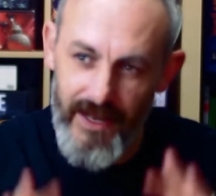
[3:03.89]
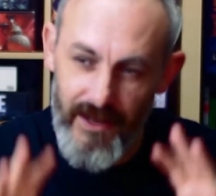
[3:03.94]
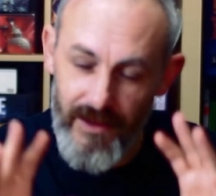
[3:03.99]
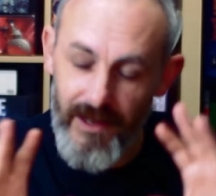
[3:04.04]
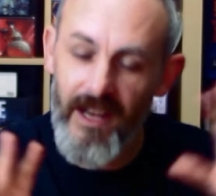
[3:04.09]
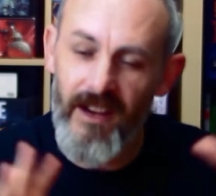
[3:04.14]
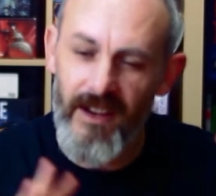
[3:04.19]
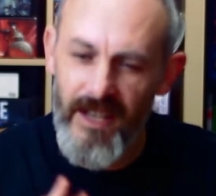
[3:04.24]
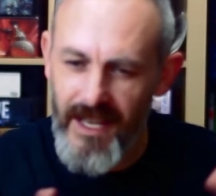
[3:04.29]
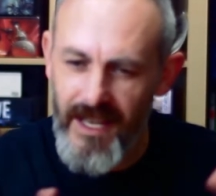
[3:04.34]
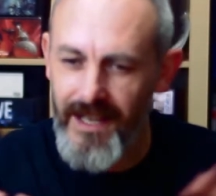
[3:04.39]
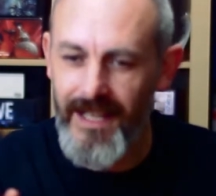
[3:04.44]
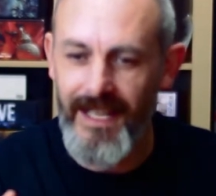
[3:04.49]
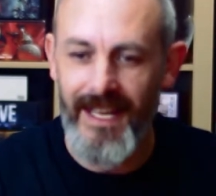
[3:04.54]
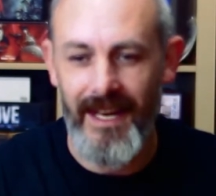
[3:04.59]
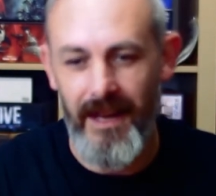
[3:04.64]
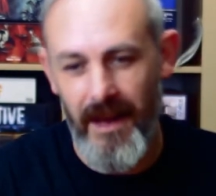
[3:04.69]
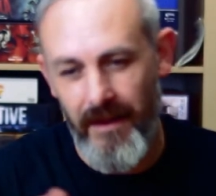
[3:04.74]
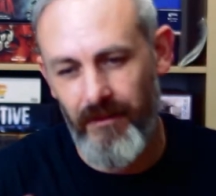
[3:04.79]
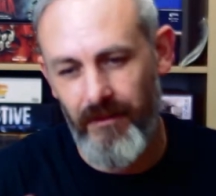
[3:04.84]
And I
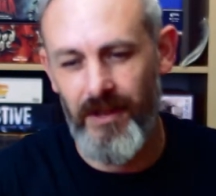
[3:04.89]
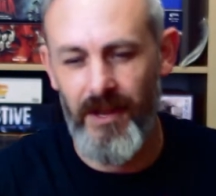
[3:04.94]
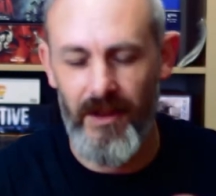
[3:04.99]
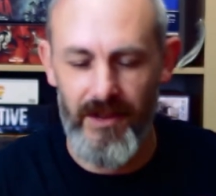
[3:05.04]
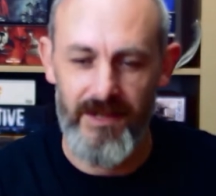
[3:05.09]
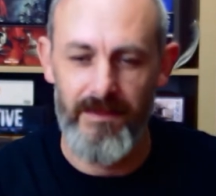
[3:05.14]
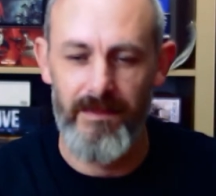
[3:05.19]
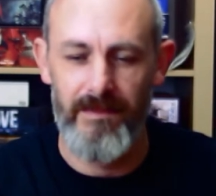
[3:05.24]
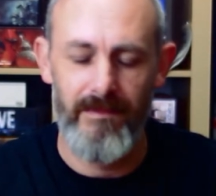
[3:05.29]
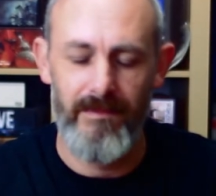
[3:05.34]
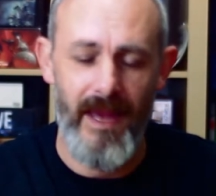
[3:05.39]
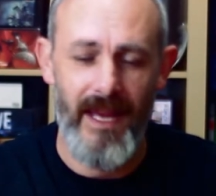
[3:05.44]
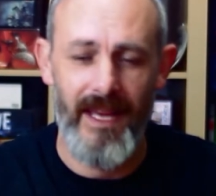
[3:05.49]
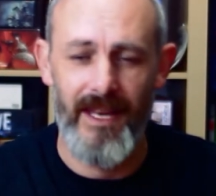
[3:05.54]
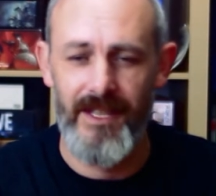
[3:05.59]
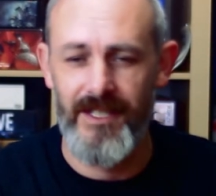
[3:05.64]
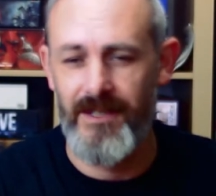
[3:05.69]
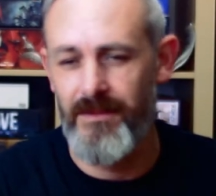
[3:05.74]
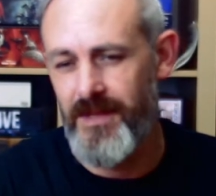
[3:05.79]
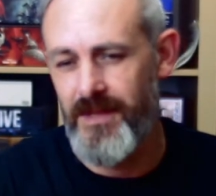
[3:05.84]
get it. Everyone knows the
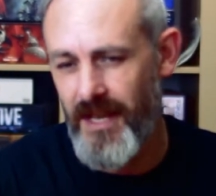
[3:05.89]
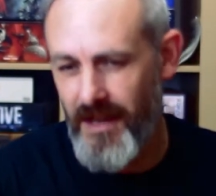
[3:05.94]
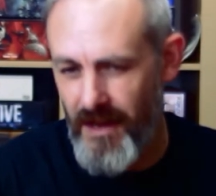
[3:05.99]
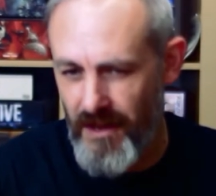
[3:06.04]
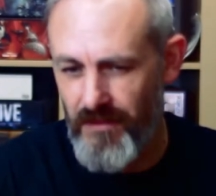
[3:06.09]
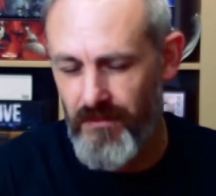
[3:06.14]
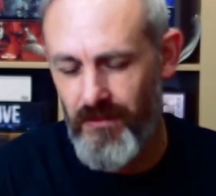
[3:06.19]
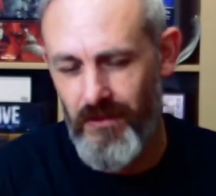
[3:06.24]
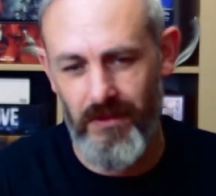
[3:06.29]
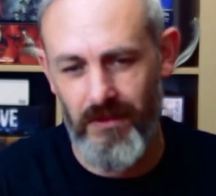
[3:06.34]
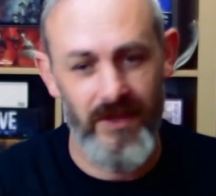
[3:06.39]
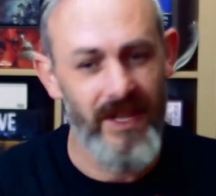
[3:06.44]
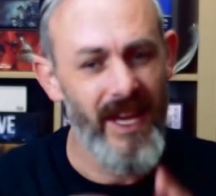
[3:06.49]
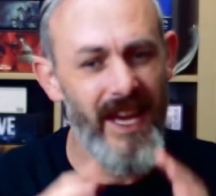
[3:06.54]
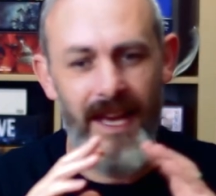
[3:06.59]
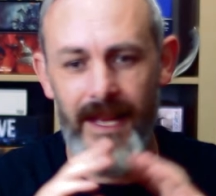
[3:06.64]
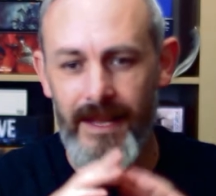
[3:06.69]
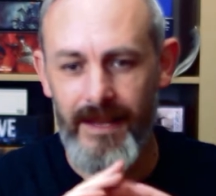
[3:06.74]
mechanisms, they know the rules.